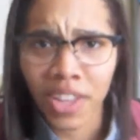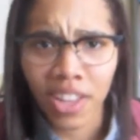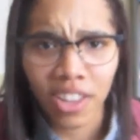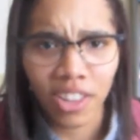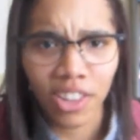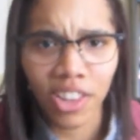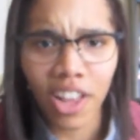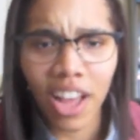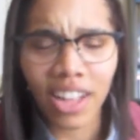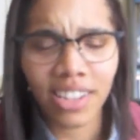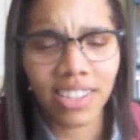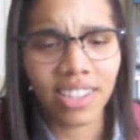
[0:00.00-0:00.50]

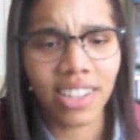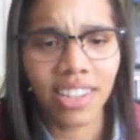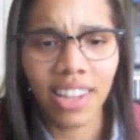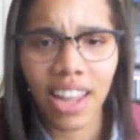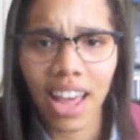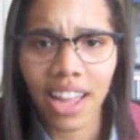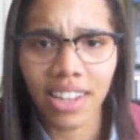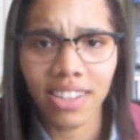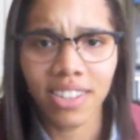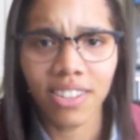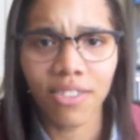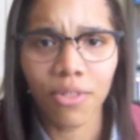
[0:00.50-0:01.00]
lots and
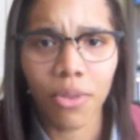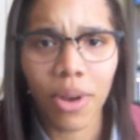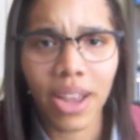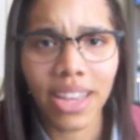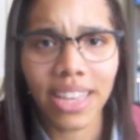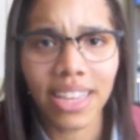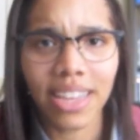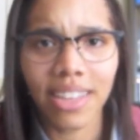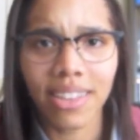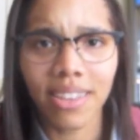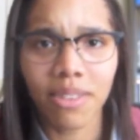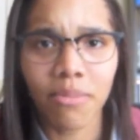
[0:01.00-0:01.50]
lots of white
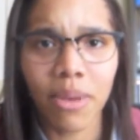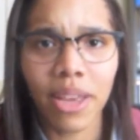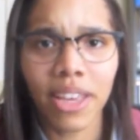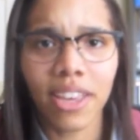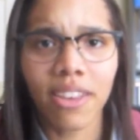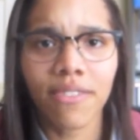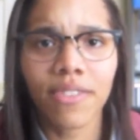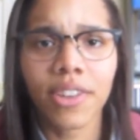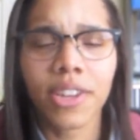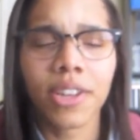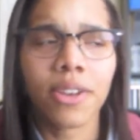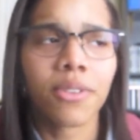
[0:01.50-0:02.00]
kids
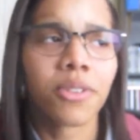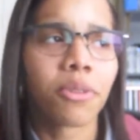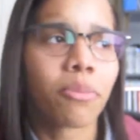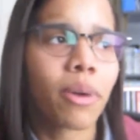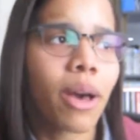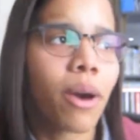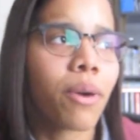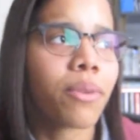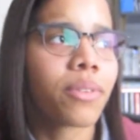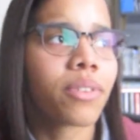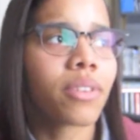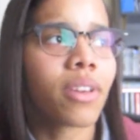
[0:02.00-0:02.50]
making videos
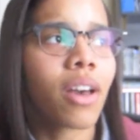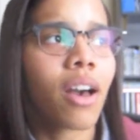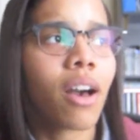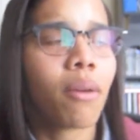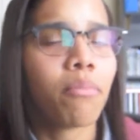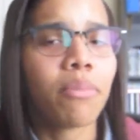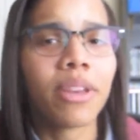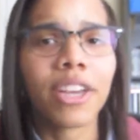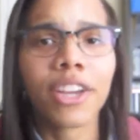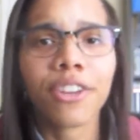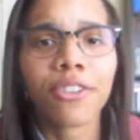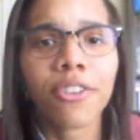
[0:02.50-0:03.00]
about
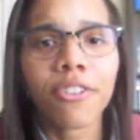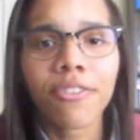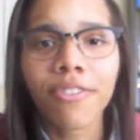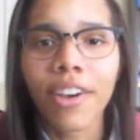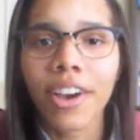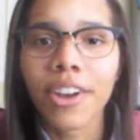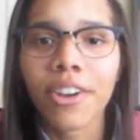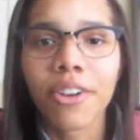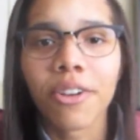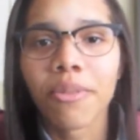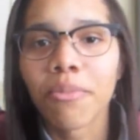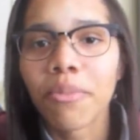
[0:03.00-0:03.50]
being a
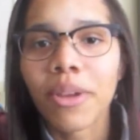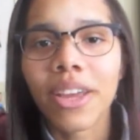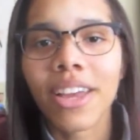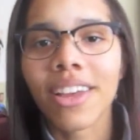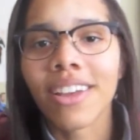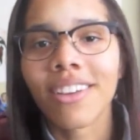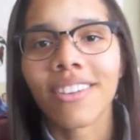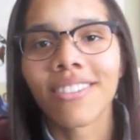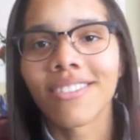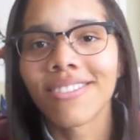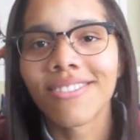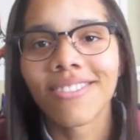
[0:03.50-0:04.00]
Nerdfighter and
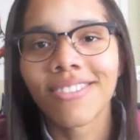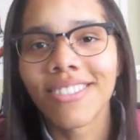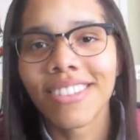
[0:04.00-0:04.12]
being